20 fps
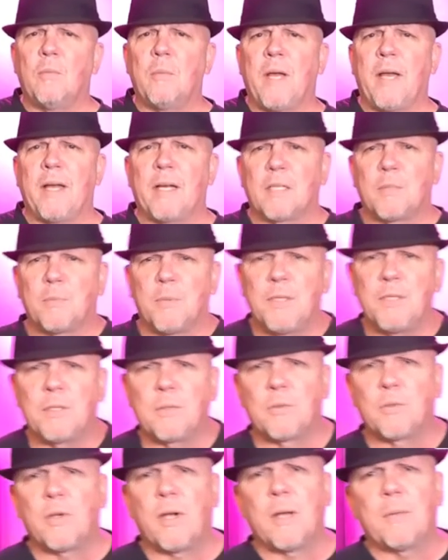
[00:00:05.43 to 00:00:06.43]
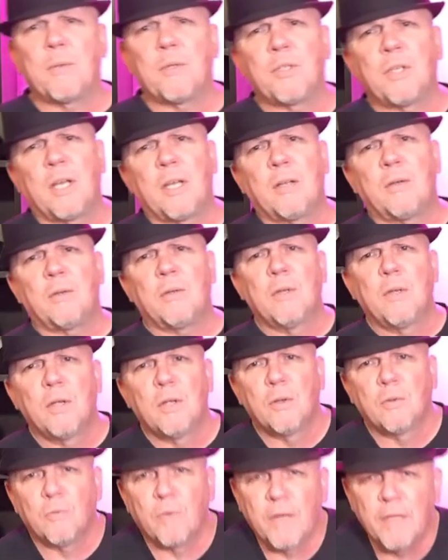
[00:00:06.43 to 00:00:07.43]
Hacks. Please subscribe to the channel,
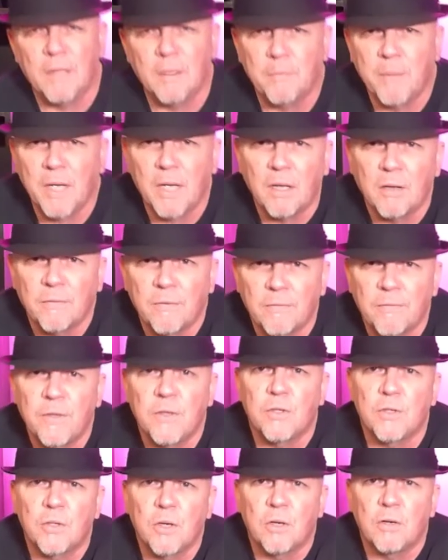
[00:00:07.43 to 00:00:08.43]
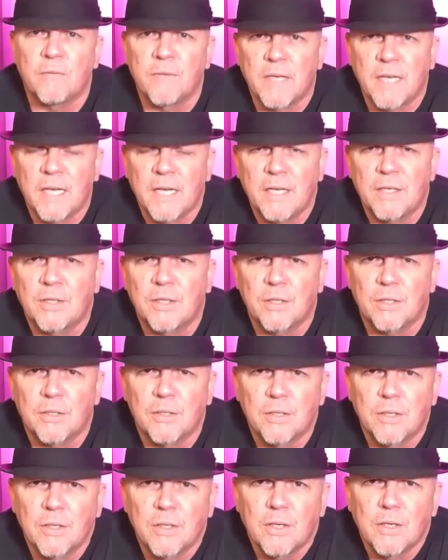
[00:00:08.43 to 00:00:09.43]
ring the bell for future notifications.
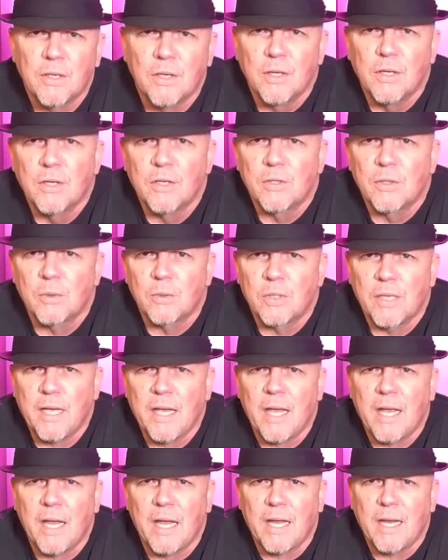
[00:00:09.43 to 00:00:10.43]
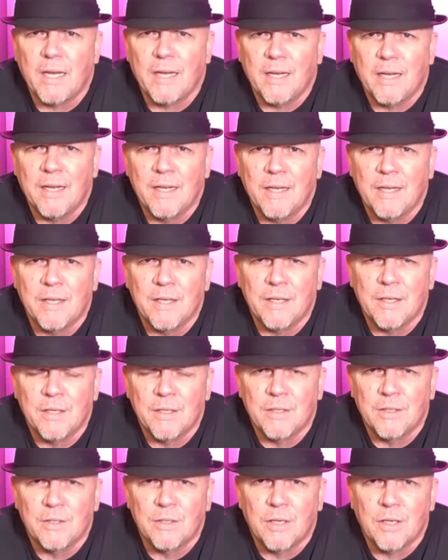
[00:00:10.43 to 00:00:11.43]
So today
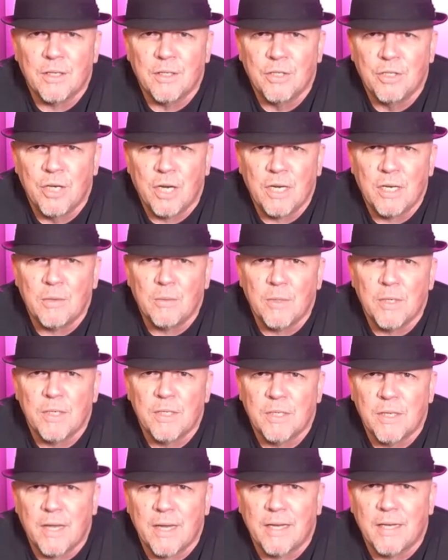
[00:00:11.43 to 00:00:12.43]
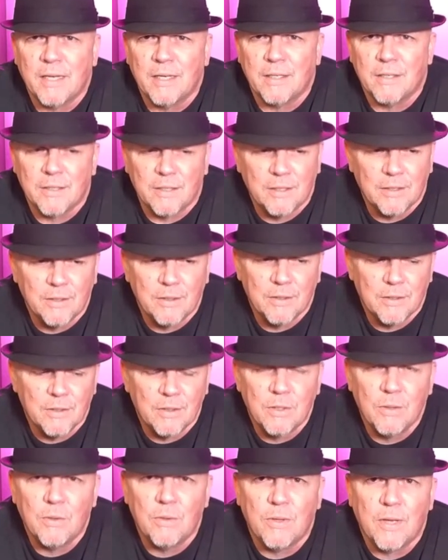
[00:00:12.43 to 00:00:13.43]
is January 2nd,
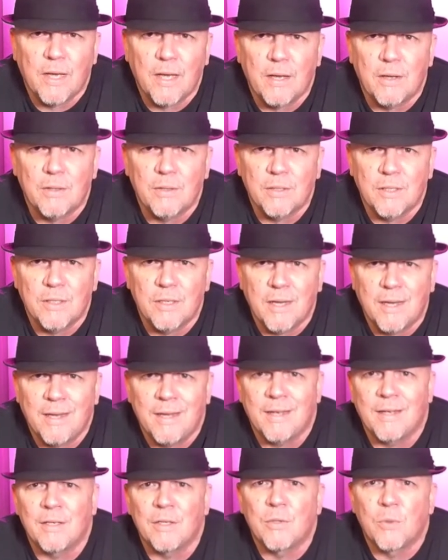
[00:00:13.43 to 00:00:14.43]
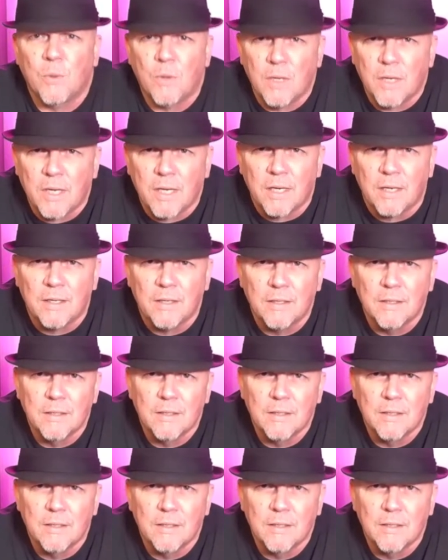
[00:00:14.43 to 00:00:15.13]
2020.